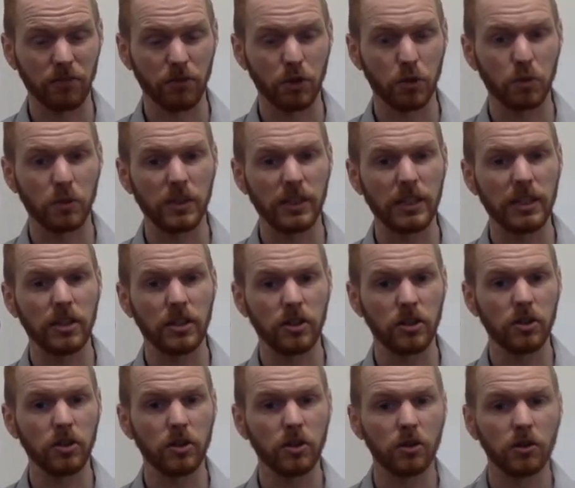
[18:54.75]
which we need to
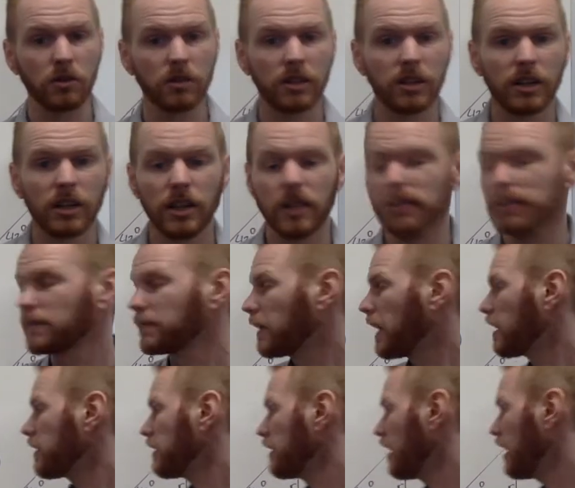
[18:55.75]
do to
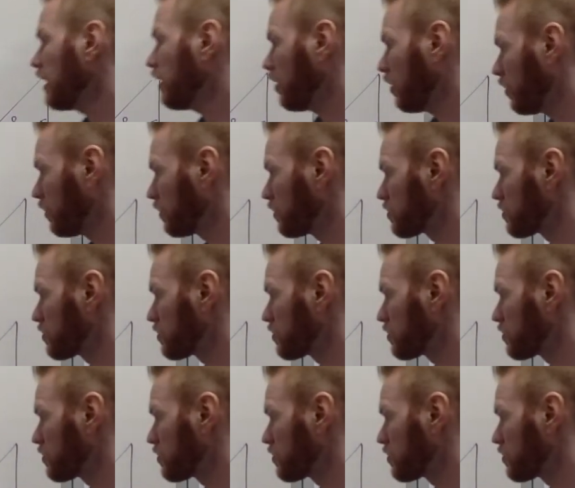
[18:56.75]
find the angle.